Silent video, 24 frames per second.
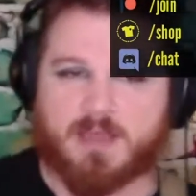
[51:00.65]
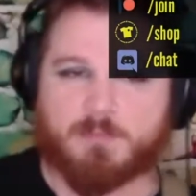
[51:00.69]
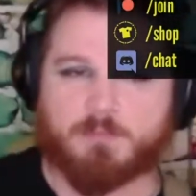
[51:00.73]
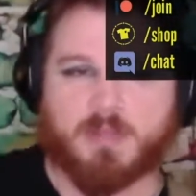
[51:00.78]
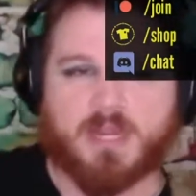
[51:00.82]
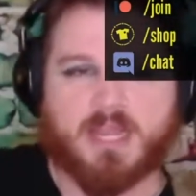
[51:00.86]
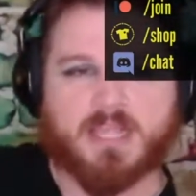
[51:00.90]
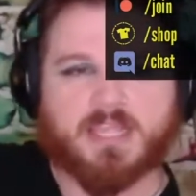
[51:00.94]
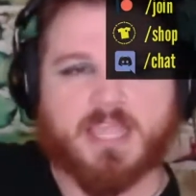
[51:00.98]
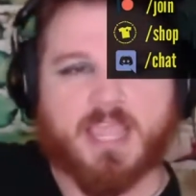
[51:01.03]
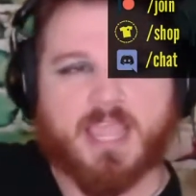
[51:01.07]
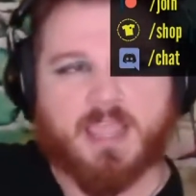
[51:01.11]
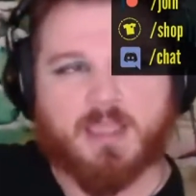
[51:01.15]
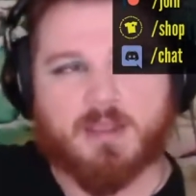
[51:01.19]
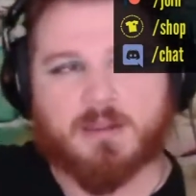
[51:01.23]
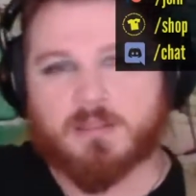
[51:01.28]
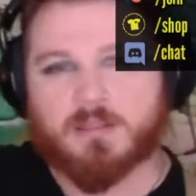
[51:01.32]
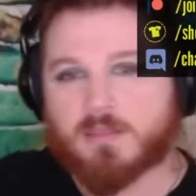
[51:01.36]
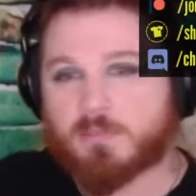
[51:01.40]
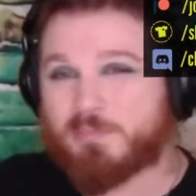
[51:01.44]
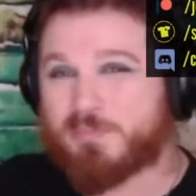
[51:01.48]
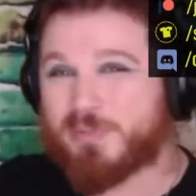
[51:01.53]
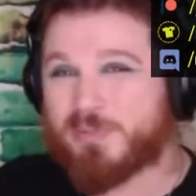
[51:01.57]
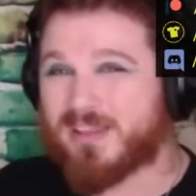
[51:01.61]
But I can't
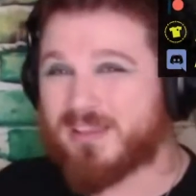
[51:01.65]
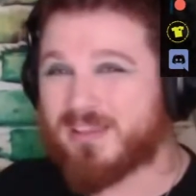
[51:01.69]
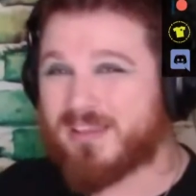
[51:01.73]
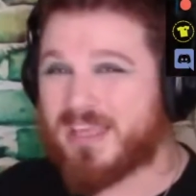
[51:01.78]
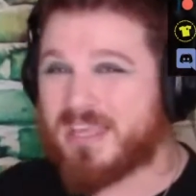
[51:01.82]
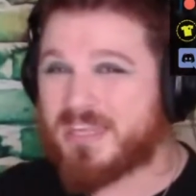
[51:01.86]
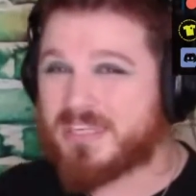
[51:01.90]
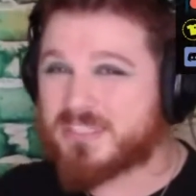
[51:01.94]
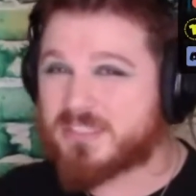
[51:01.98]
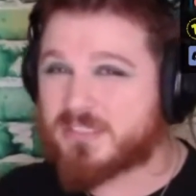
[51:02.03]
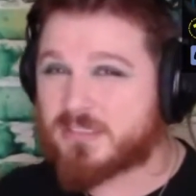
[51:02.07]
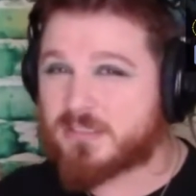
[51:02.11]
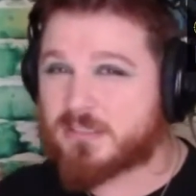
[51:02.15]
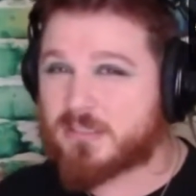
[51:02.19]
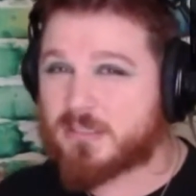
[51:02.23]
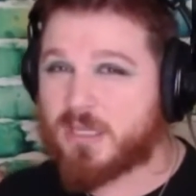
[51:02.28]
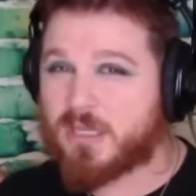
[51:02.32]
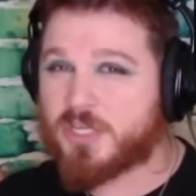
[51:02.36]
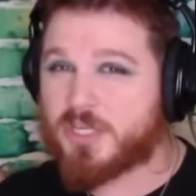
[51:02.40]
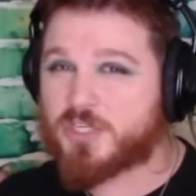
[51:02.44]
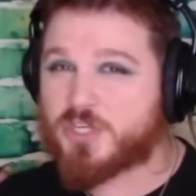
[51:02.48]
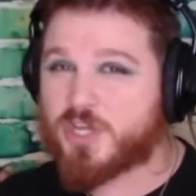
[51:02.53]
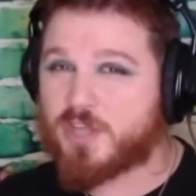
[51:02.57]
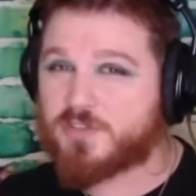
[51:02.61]
place
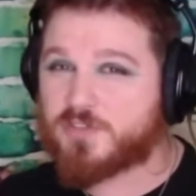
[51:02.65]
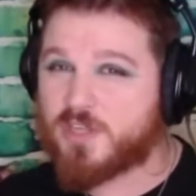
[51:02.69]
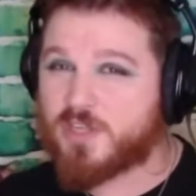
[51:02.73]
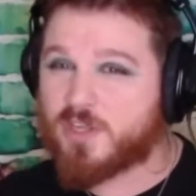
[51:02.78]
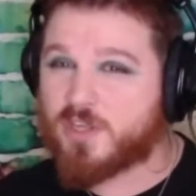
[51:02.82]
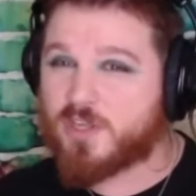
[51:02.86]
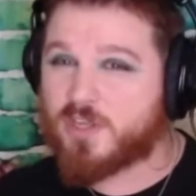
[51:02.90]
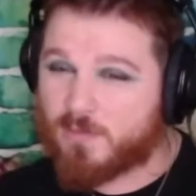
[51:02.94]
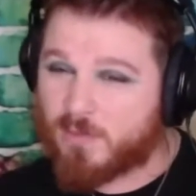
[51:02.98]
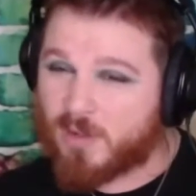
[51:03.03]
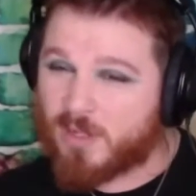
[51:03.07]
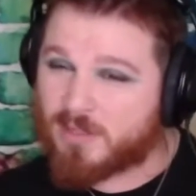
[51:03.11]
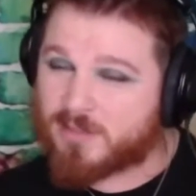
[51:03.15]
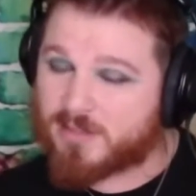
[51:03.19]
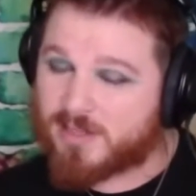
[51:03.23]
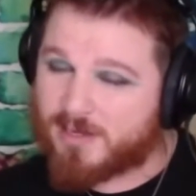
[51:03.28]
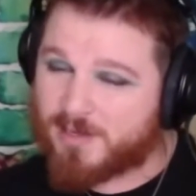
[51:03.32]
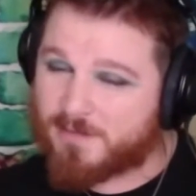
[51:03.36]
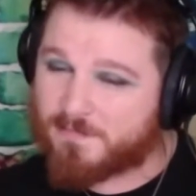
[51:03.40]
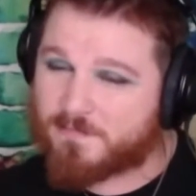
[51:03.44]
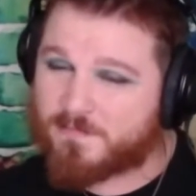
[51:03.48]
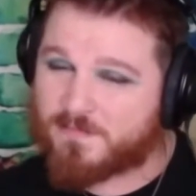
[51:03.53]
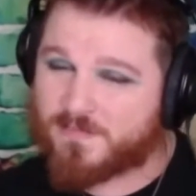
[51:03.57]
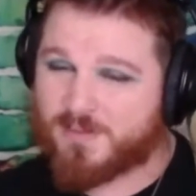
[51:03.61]
a Chelsea Greenwald, and
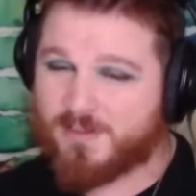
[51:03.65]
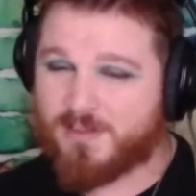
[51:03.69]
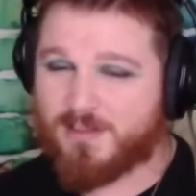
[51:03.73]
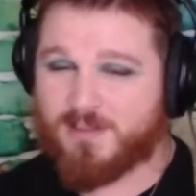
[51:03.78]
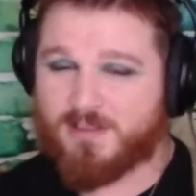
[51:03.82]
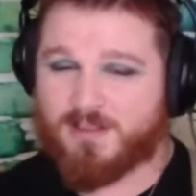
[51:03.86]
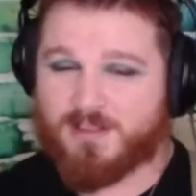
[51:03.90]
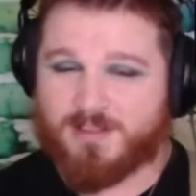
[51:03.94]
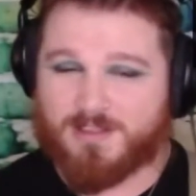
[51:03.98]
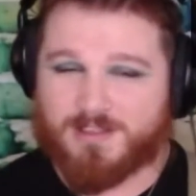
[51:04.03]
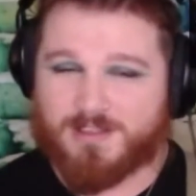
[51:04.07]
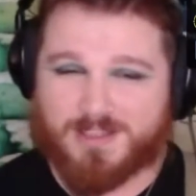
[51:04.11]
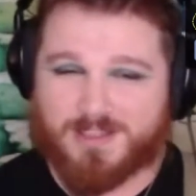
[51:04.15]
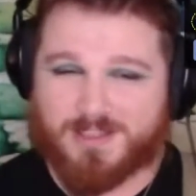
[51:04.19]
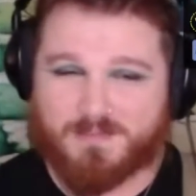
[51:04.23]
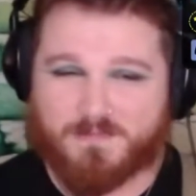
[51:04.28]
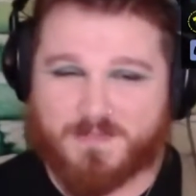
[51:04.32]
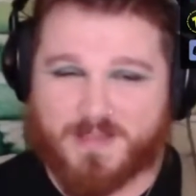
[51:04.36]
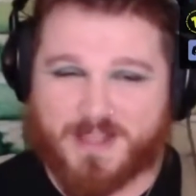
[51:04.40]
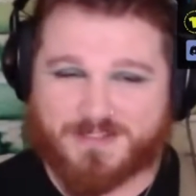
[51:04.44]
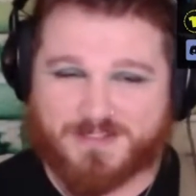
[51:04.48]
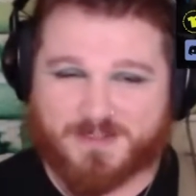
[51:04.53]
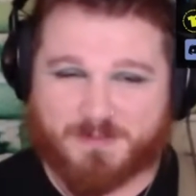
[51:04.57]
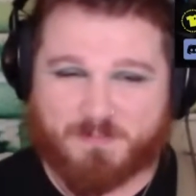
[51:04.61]
if
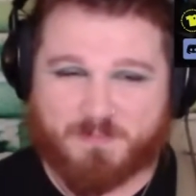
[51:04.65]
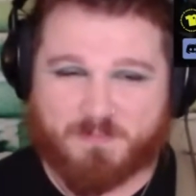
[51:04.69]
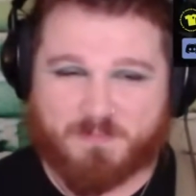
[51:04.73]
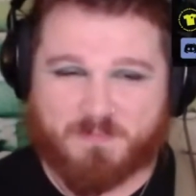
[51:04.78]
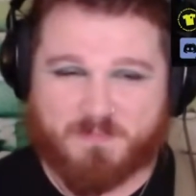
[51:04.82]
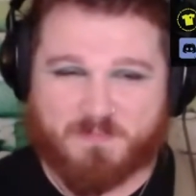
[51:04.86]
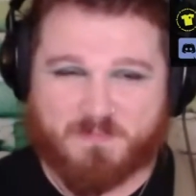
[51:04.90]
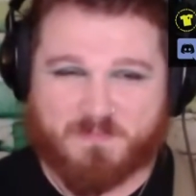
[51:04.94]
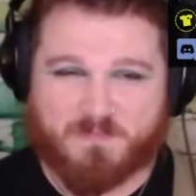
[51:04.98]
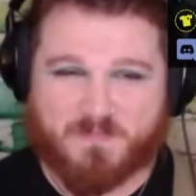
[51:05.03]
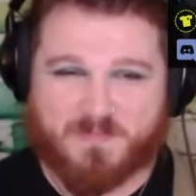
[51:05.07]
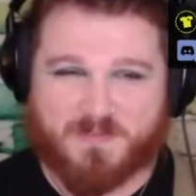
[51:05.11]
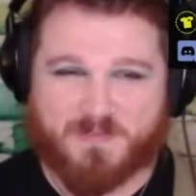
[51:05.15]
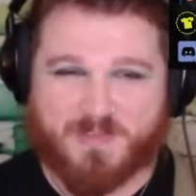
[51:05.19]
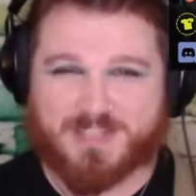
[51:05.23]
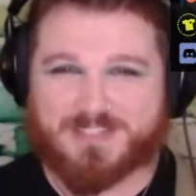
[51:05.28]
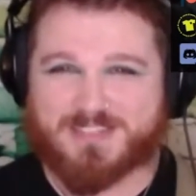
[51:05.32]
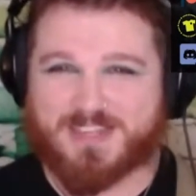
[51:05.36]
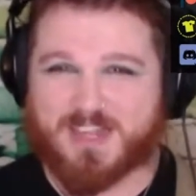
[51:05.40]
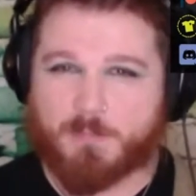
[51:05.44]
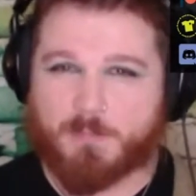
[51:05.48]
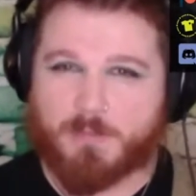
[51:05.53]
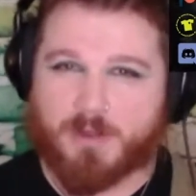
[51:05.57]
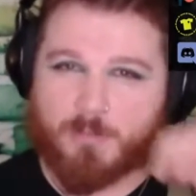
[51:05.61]
that's
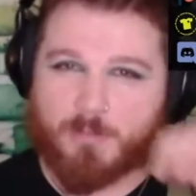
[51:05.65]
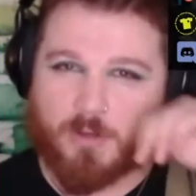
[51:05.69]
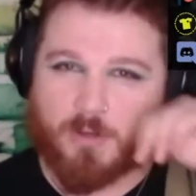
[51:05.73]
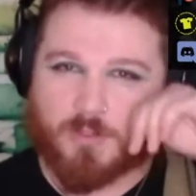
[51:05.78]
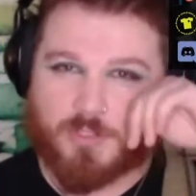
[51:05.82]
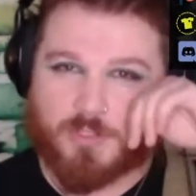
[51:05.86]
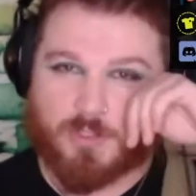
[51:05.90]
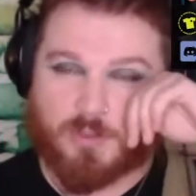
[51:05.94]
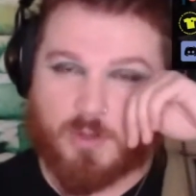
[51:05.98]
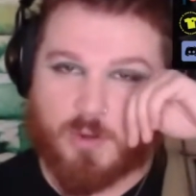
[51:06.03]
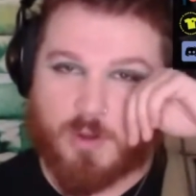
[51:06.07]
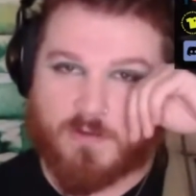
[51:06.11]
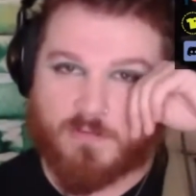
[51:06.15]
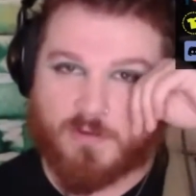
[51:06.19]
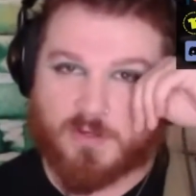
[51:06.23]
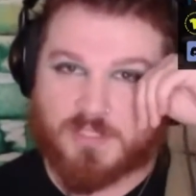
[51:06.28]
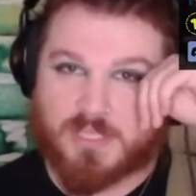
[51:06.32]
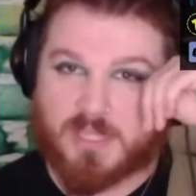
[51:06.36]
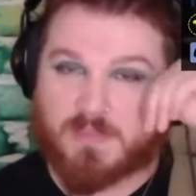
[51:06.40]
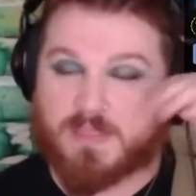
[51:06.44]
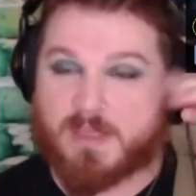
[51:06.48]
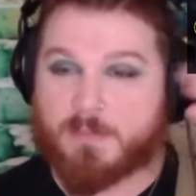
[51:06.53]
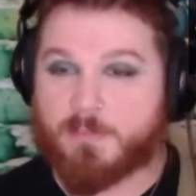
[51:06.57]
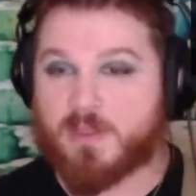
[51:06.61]
like a bummer to whoever
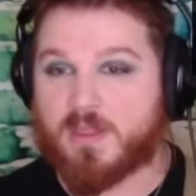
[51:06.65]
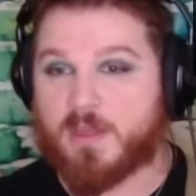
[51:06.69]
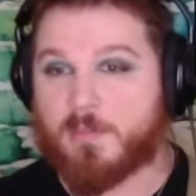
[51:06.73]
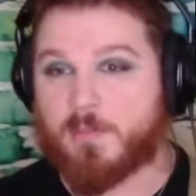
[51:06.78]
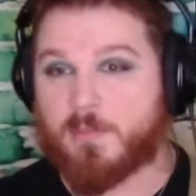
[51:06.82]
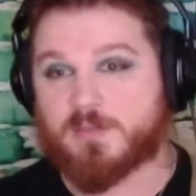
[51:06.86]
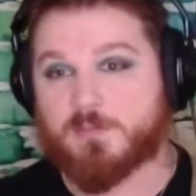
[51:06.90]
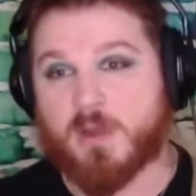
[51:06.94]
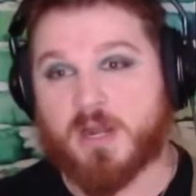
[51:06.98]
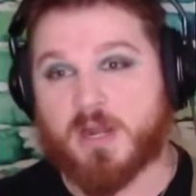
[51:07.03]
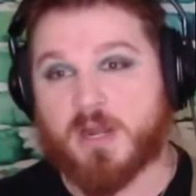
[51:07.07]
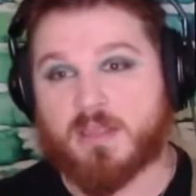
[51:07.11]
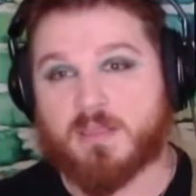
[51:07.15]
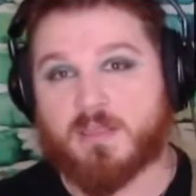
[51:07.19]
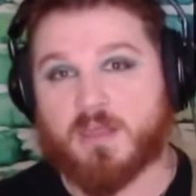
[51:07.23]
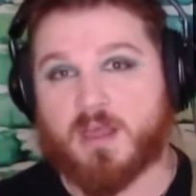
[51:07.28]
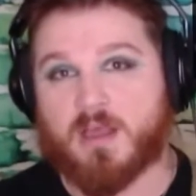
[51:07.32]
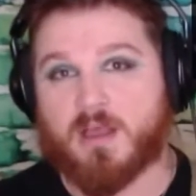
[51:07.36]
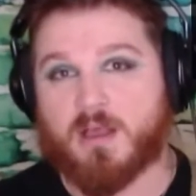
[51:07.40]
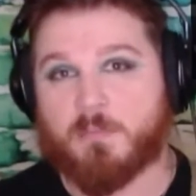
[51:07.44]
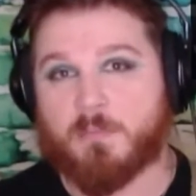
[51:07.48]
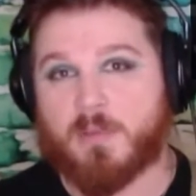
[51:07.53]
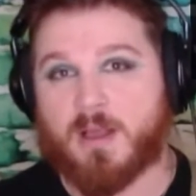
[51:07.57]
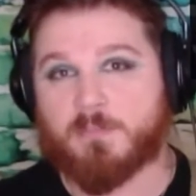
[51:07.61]
sent me that much money,
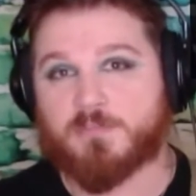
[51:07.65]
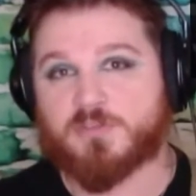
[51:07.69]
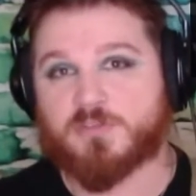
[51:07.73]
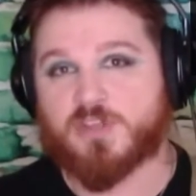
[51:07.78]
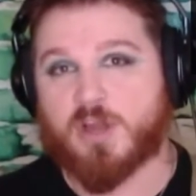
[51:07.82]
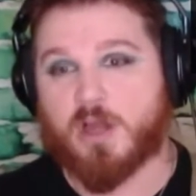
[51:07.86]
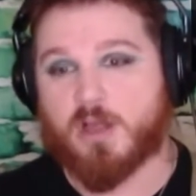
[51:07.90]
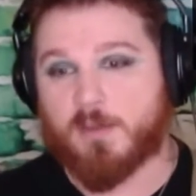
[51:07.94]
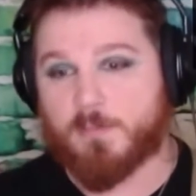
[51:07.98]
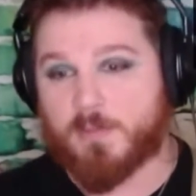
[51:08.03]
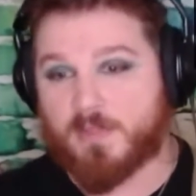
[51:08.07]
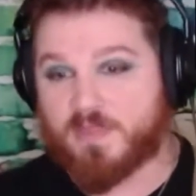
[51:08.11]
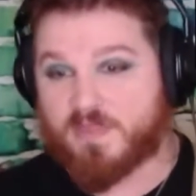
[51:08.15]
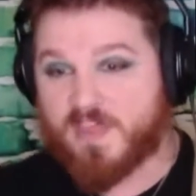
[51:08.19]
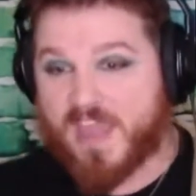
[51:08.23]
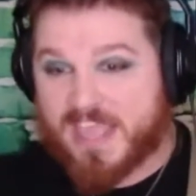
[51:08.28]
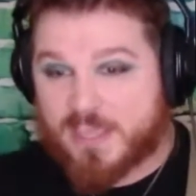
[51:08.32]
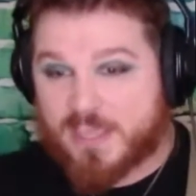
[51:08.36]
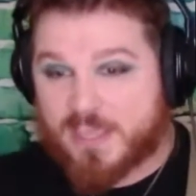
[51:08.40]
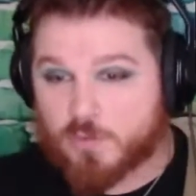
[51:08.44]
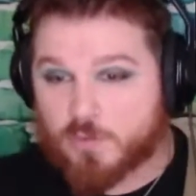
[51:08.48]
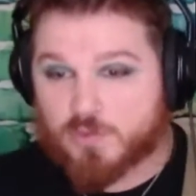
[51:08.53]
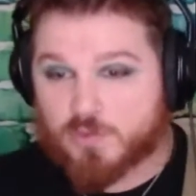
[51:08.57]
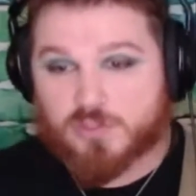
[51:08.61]
I'm sorry, but thank
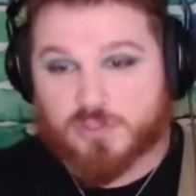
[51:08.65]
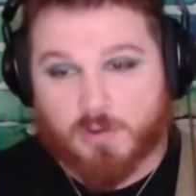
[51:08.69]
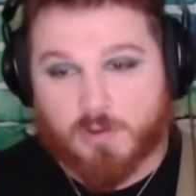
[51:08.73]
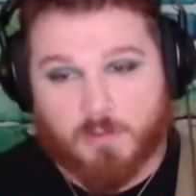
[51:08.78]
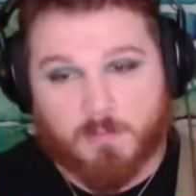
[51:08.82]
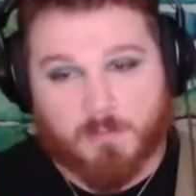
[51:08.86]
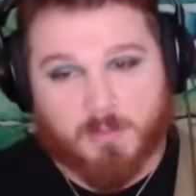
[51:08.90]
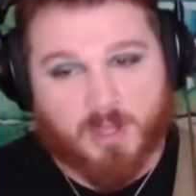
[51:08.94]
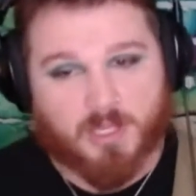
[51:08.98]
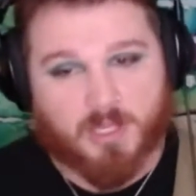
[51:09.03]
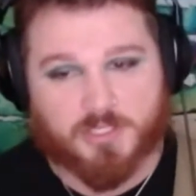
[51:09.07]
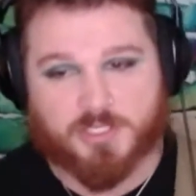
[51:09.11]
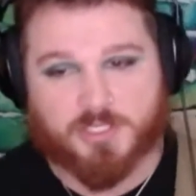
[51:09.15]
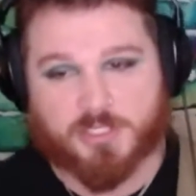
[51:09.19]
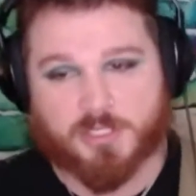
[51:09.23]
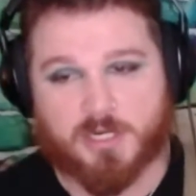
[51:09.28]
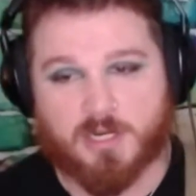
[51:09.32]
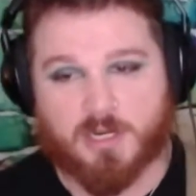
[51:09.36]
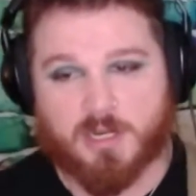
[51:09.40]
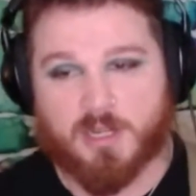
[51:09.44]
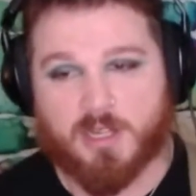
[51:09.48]
you so much.